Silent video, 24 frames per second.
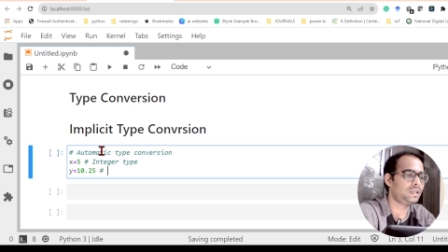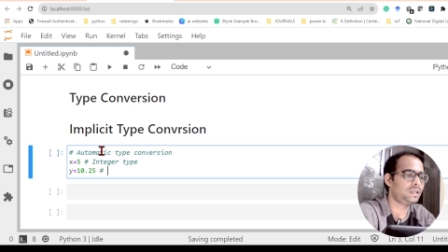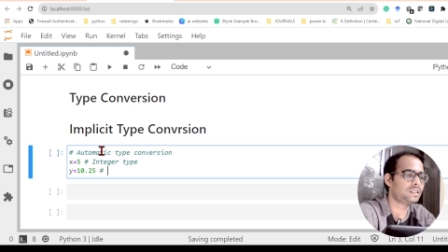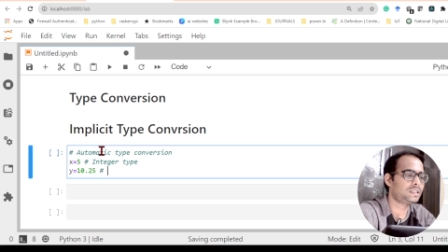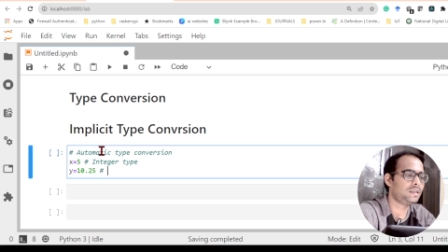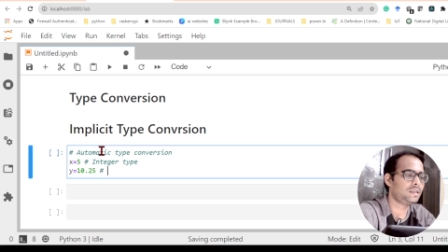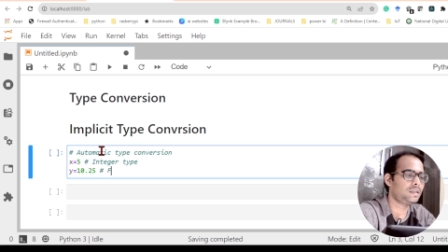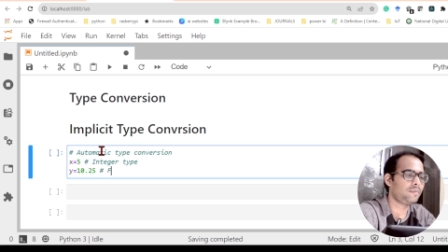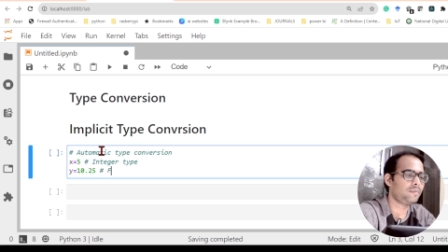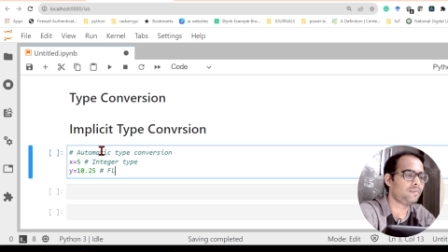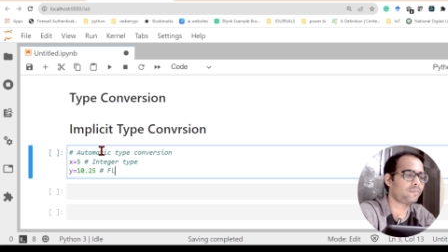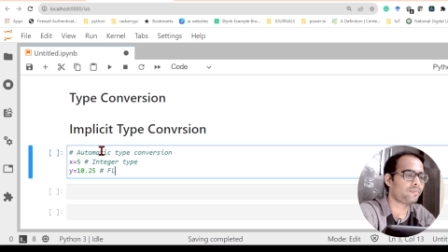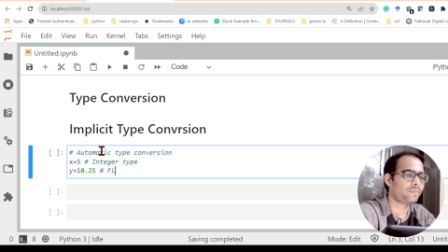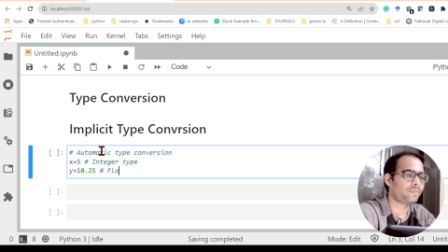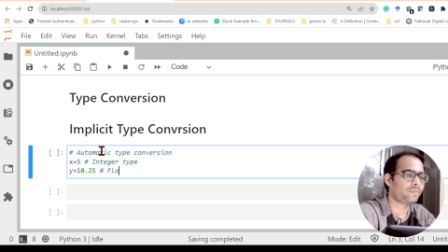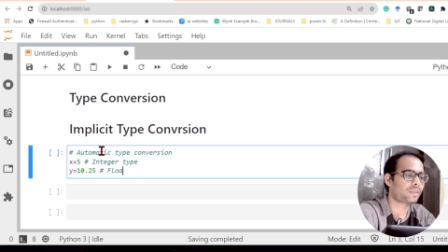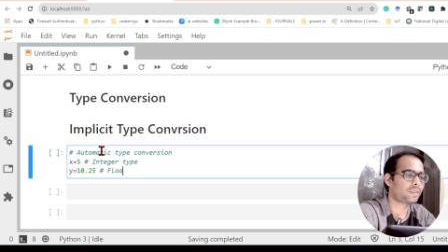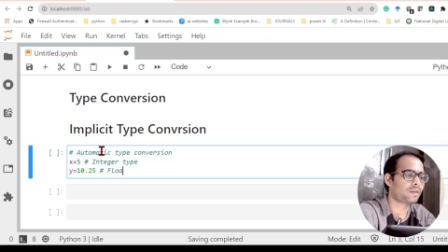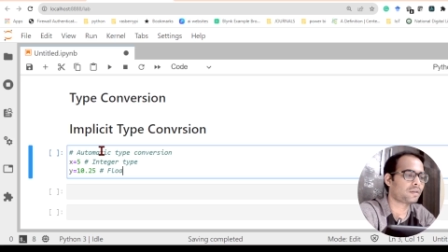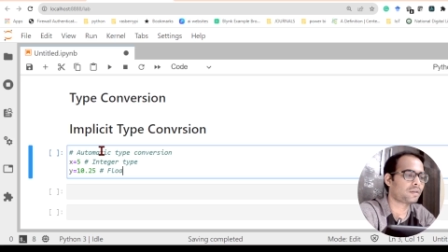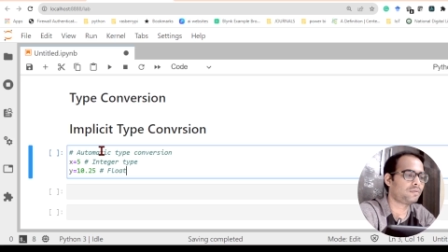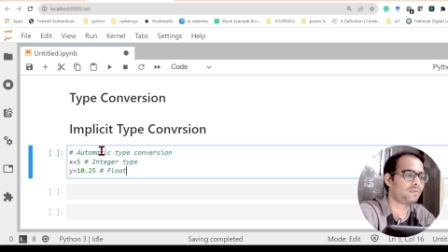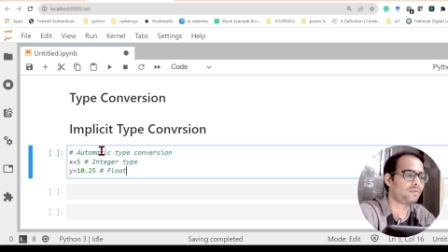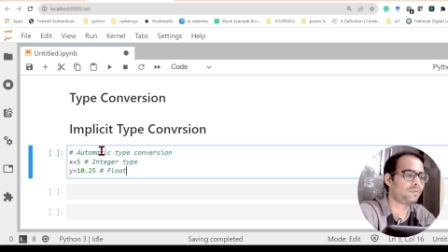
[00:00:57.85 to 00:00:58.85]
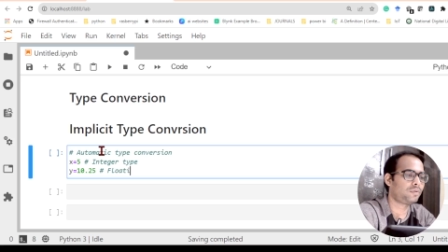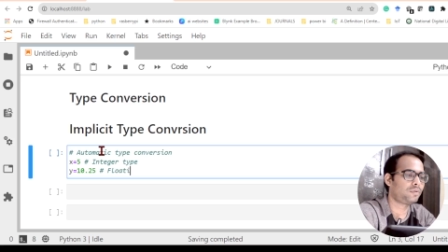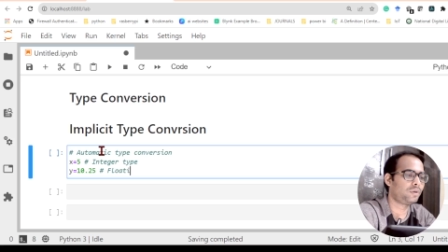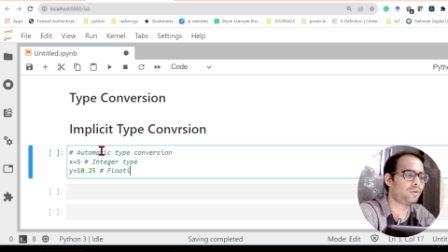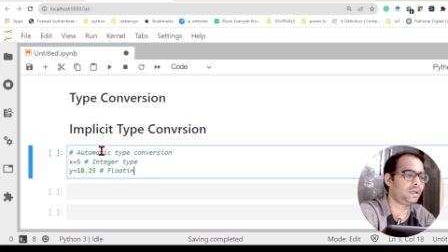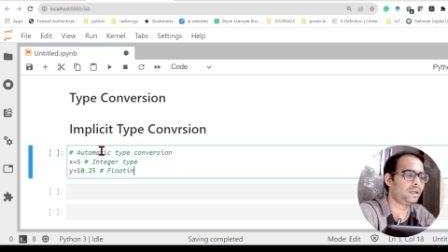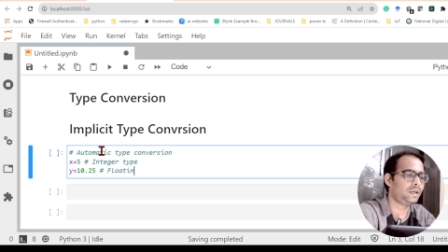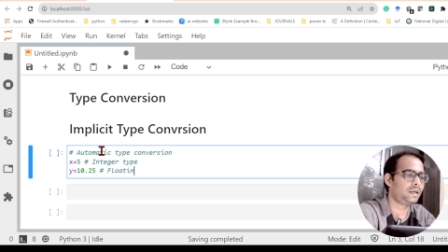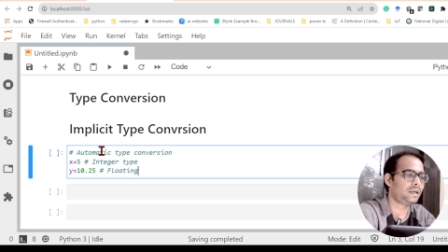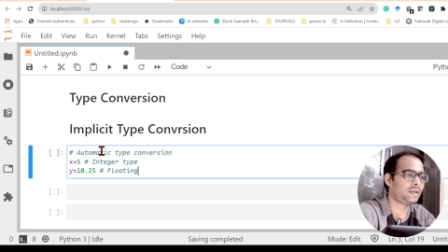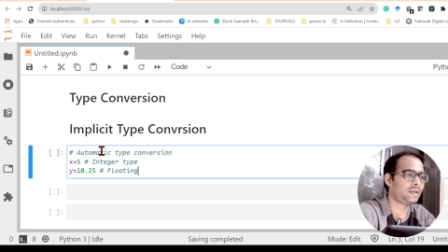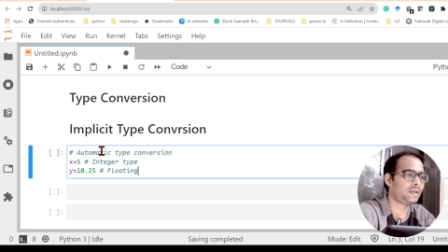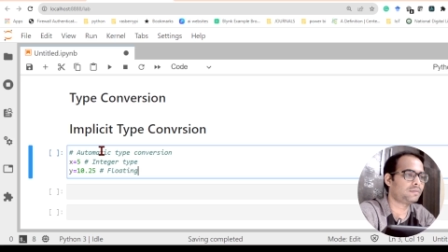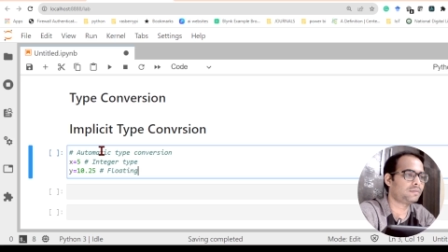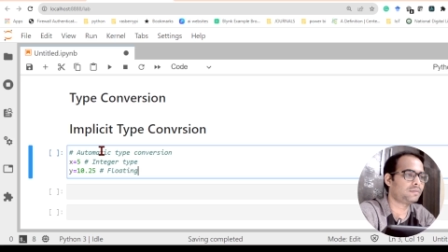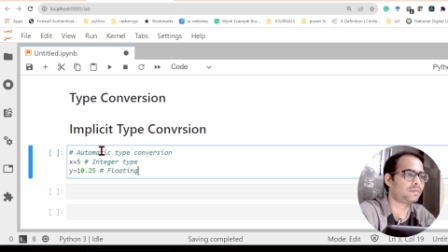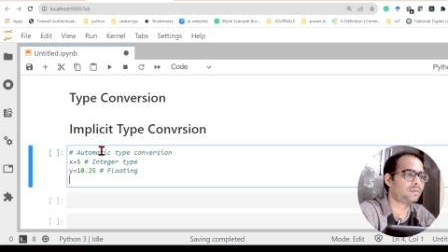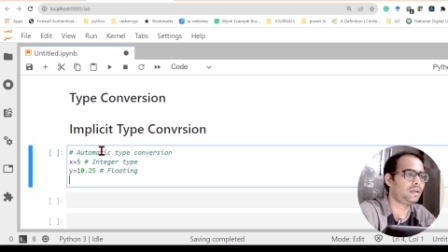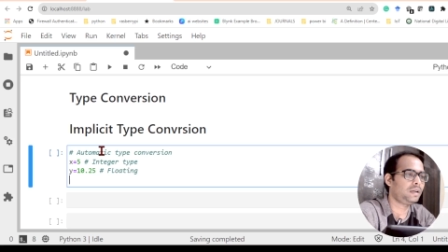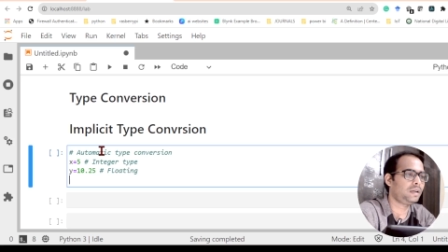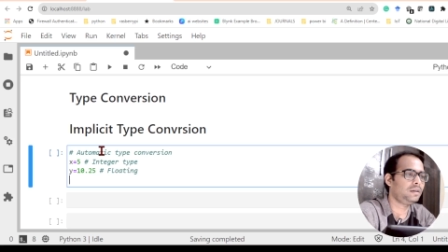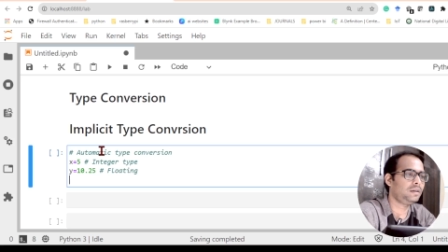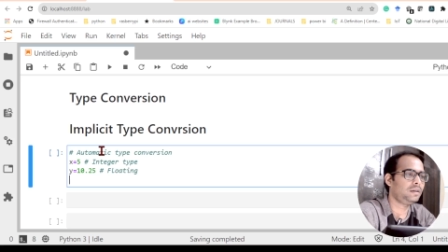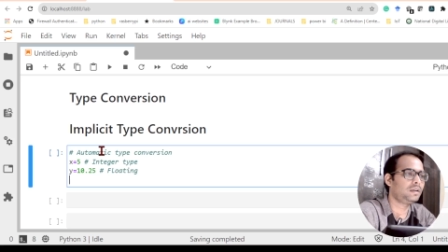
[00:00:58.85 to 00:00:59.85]
is a floating type.
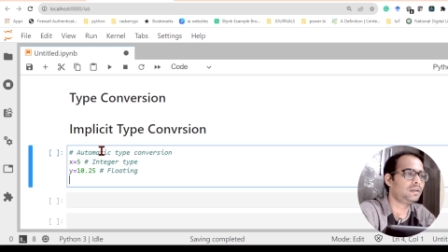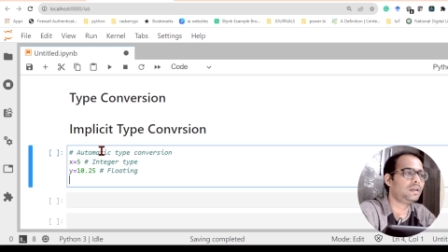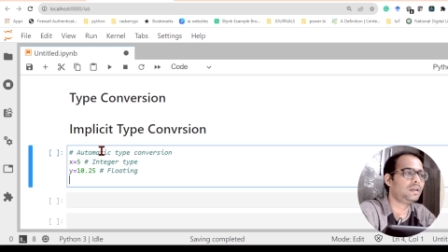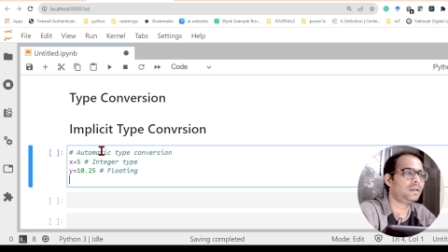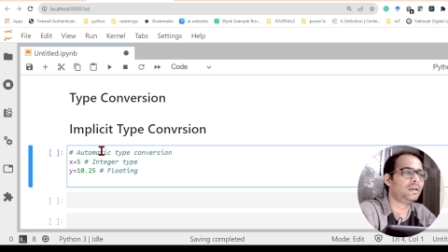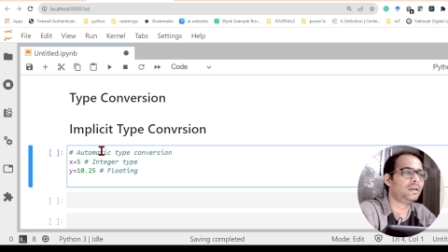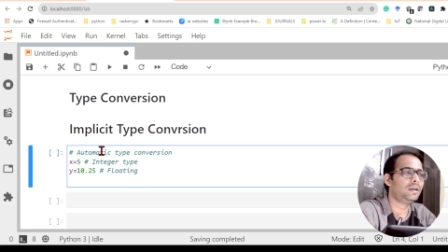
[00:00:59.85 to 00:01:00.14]
Fine.